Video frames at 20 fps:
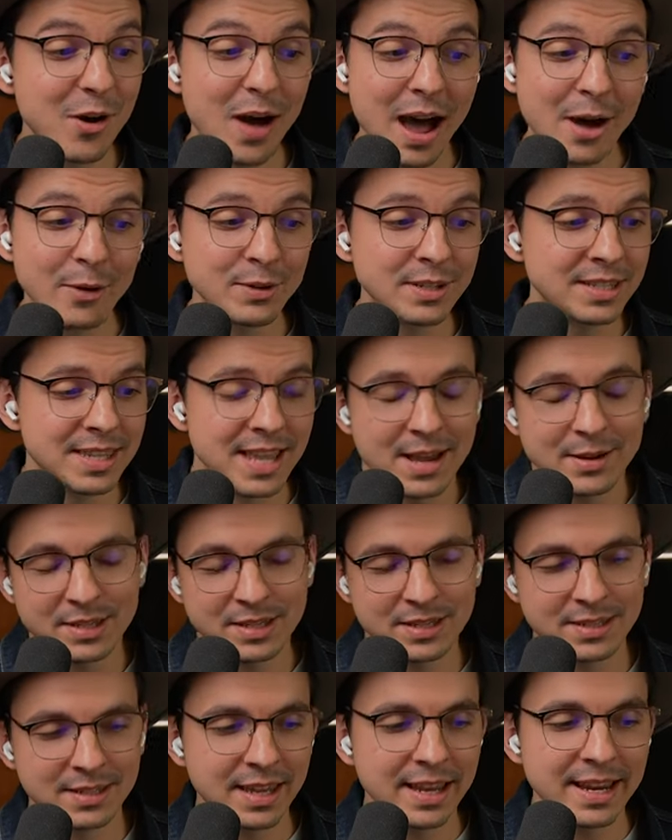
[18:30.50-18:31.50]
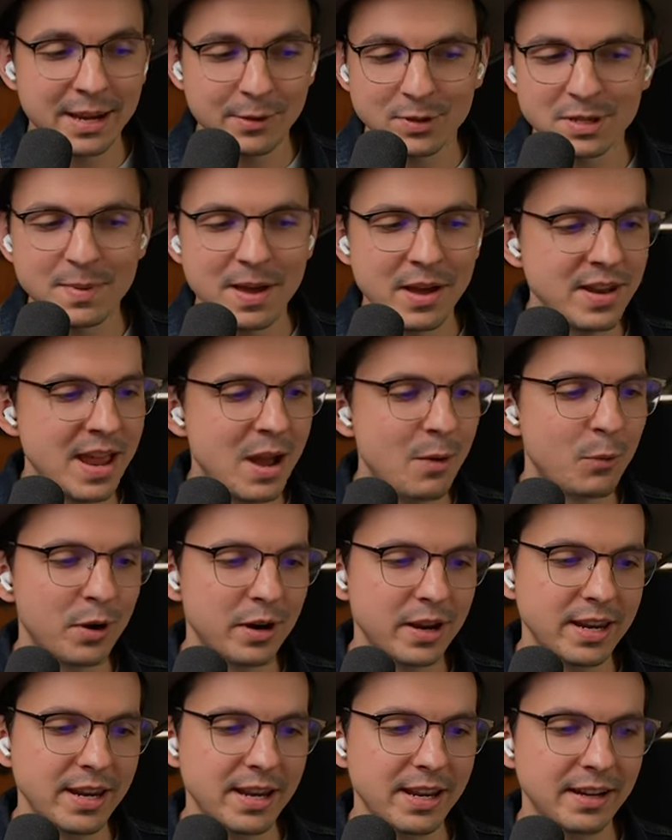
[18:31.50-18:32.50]
no, that's like, it was about
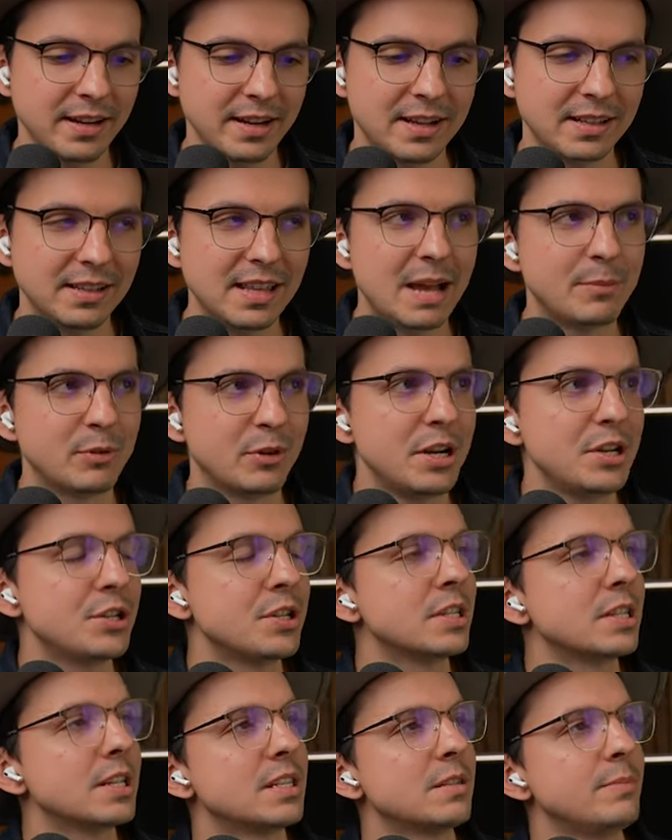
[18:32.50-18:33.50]
networking and collaborations.